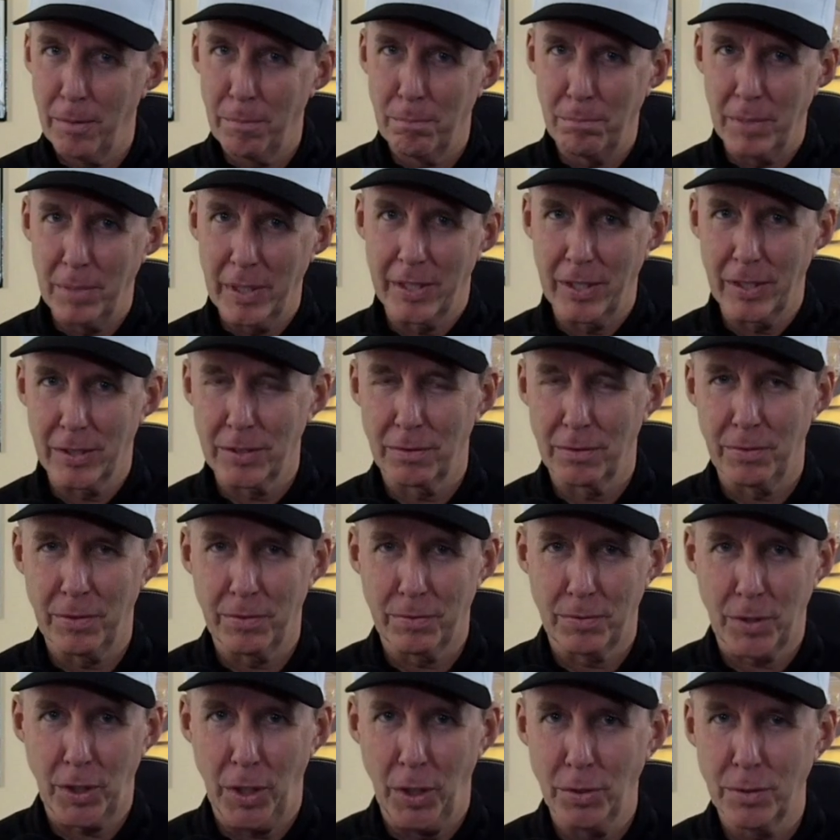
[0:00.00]
but there's a
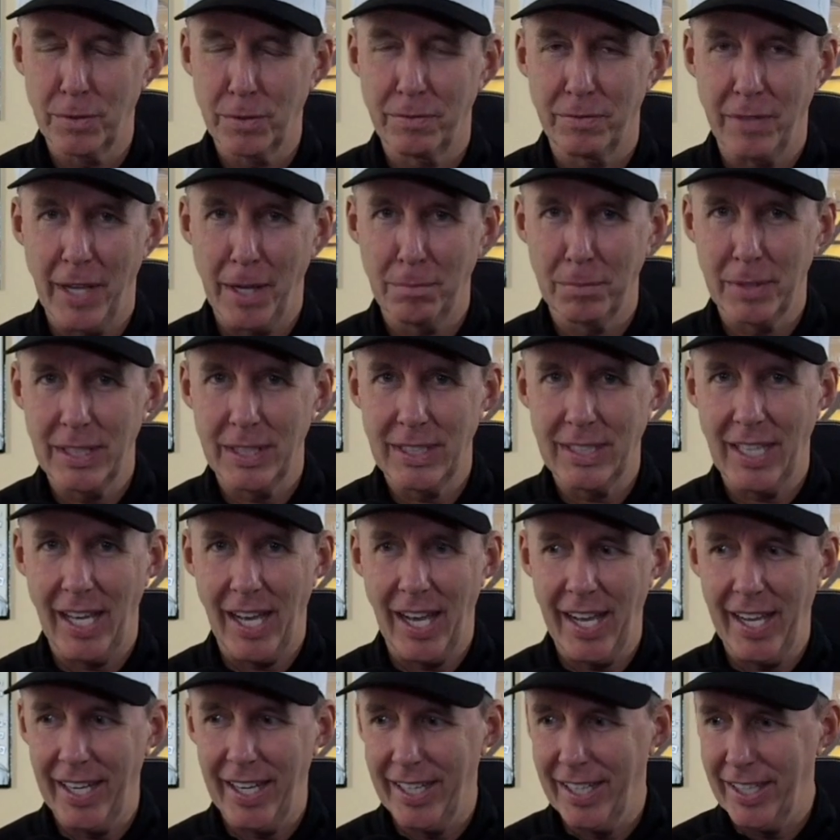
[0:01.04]
close family
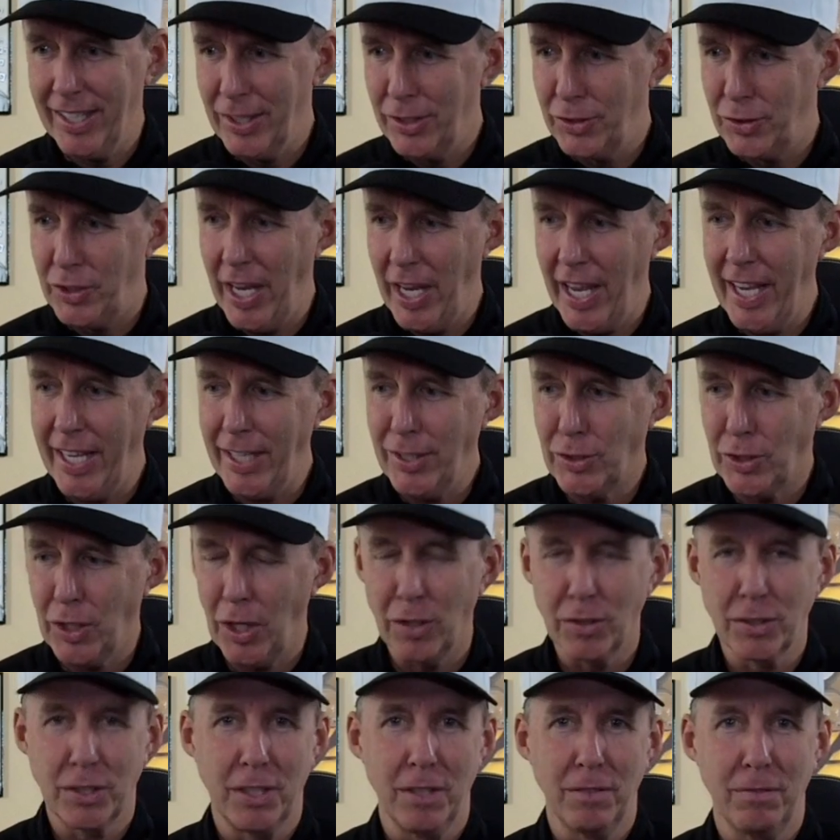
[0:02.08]
tie. Jay
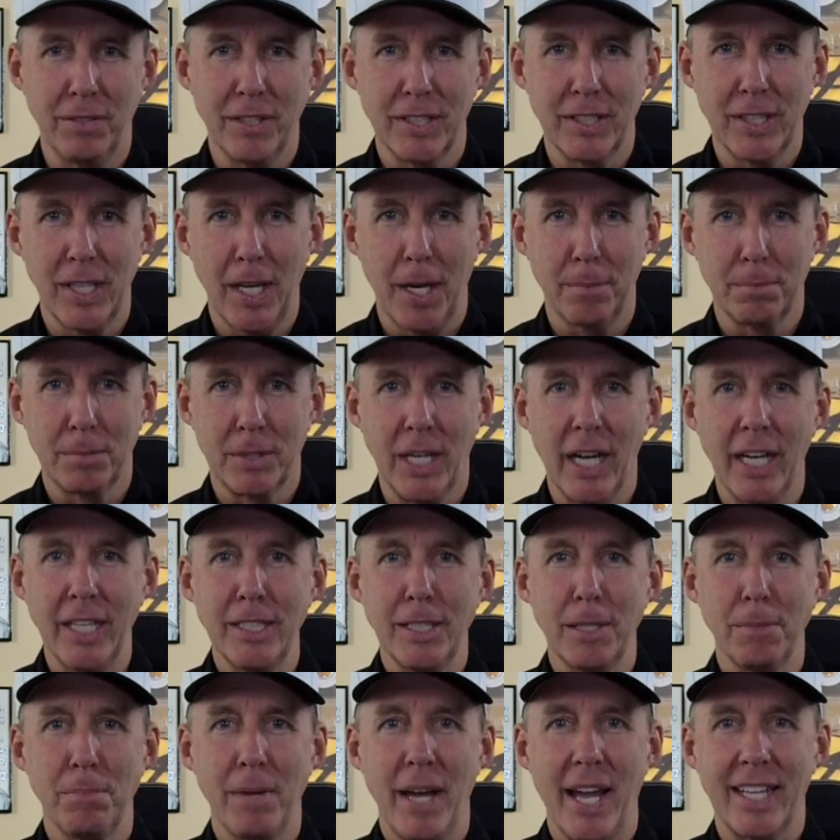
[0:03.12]
Joseph is up.
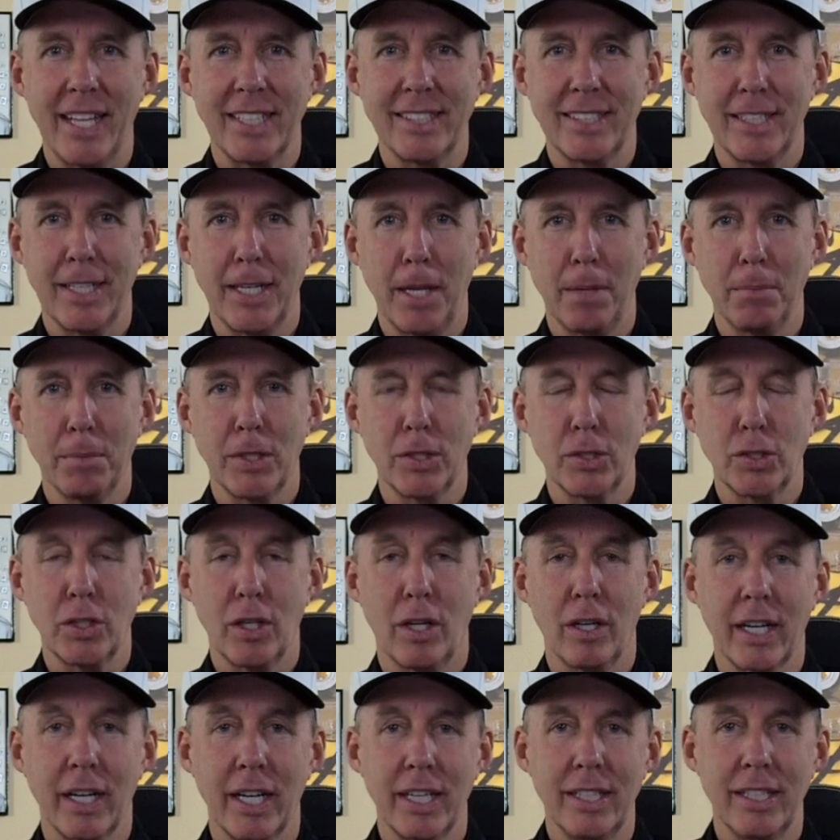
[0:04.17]
Gundabad's the name of the
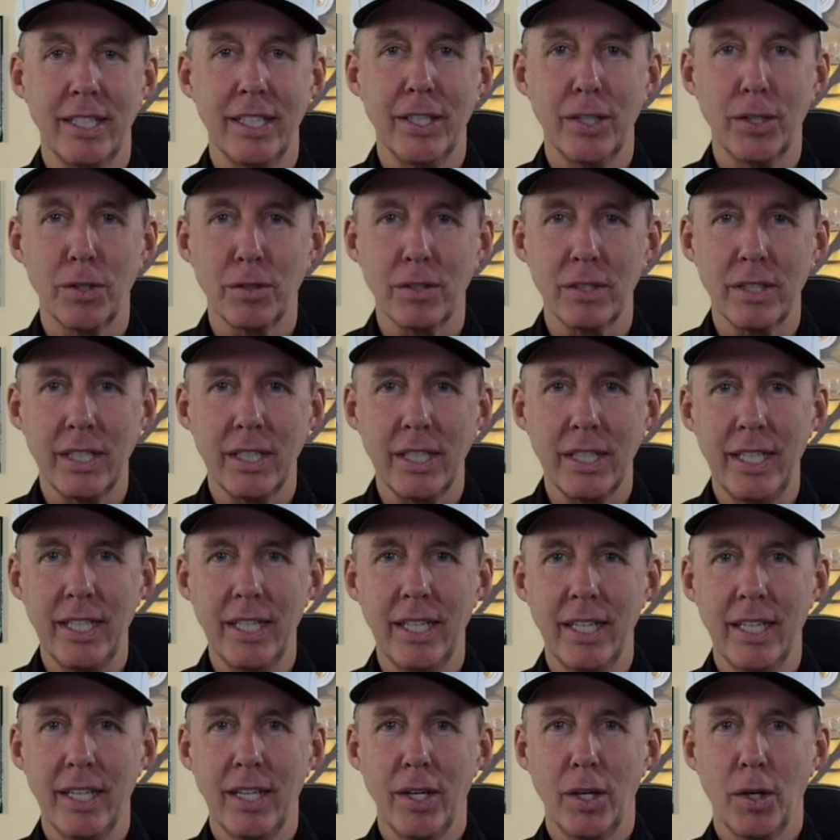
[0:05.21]
song. I literally
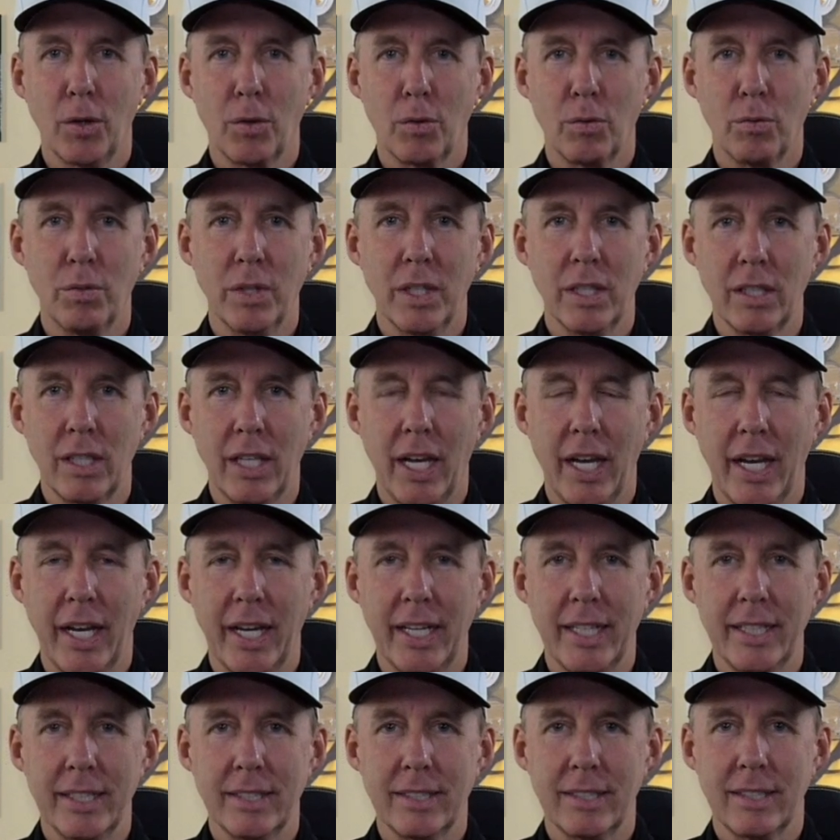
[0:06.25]

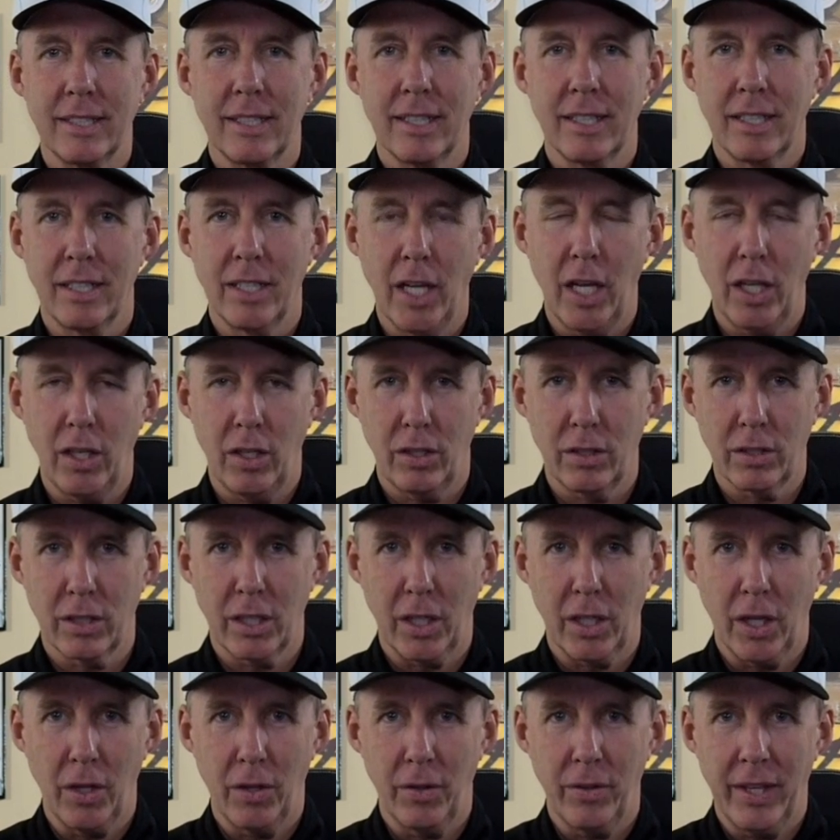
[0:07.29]
realized not long
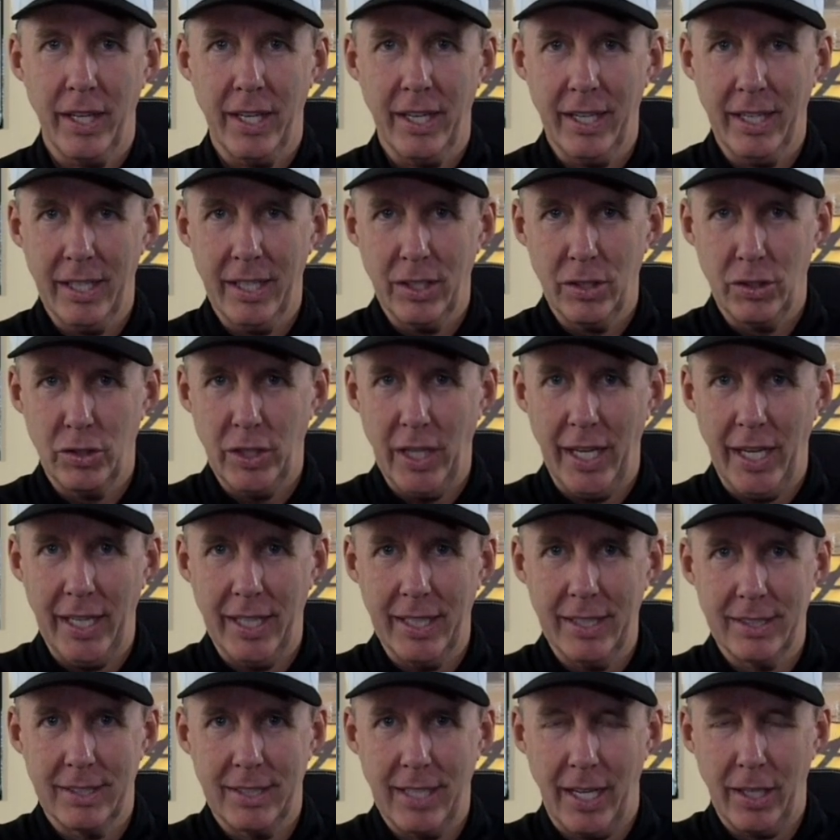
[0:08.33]
ago that Jay
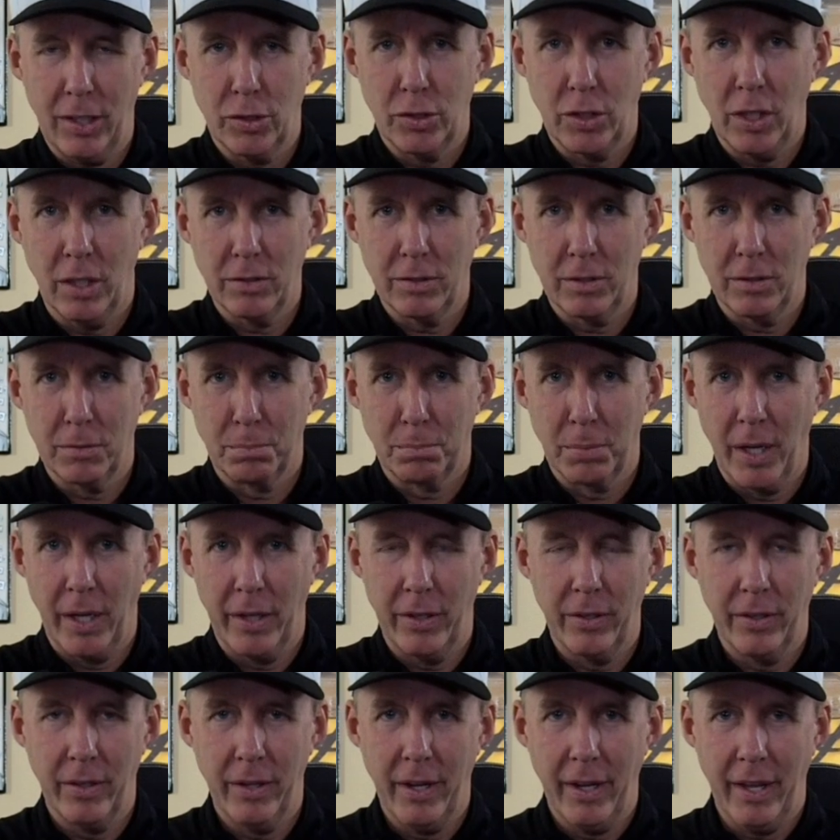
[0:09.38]
is Tyler Joseph's brother